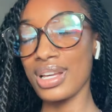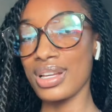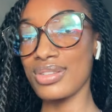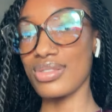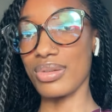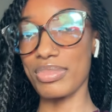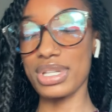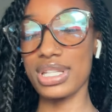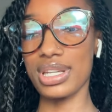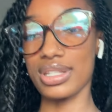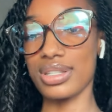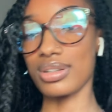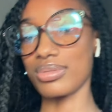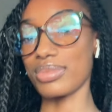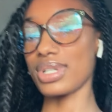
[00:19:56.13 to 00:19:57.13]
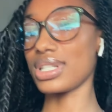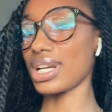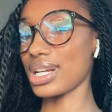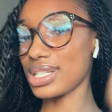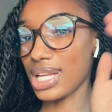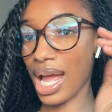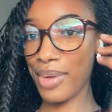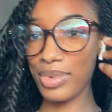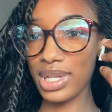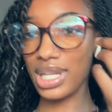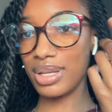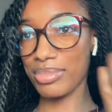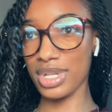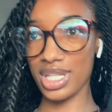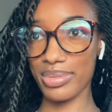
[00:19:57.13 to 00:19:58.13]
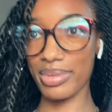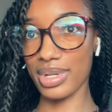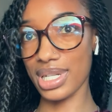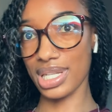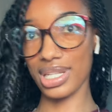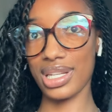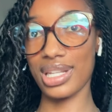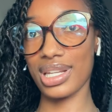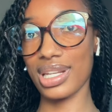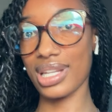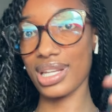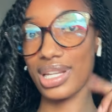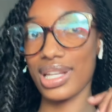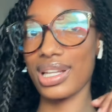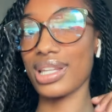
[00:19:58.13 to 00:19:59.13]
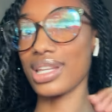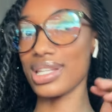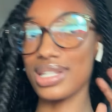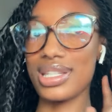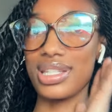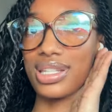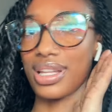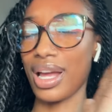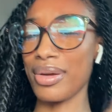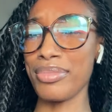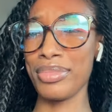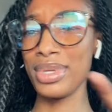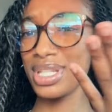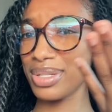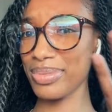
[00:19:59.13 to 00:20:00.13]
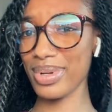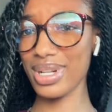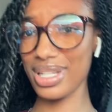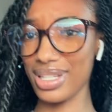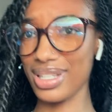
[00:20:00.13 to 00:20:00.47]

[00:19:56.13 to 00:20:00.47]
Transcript: So I'm gonna text him because, like I said, I'm gonna get Miss Pretty because I'm Miss Pretty.